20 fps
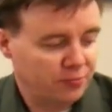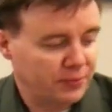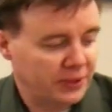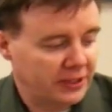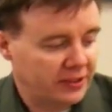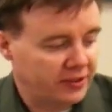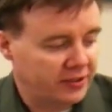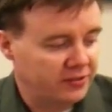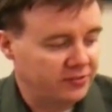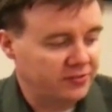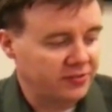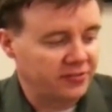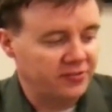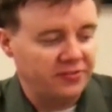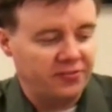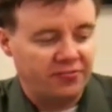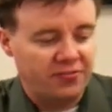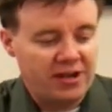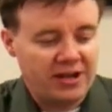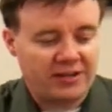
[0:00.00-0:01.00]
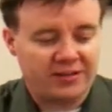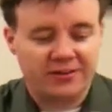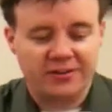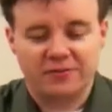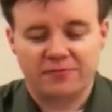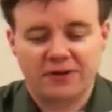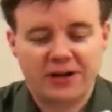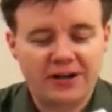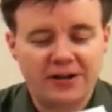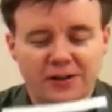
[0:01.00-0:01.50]
me is the fact
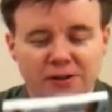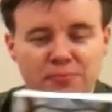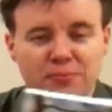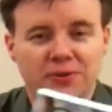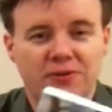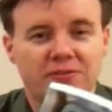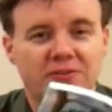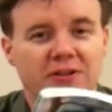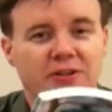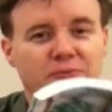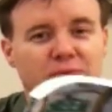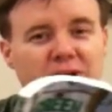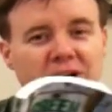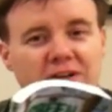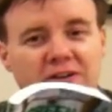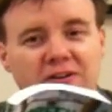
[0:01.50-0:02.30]
that right in the building we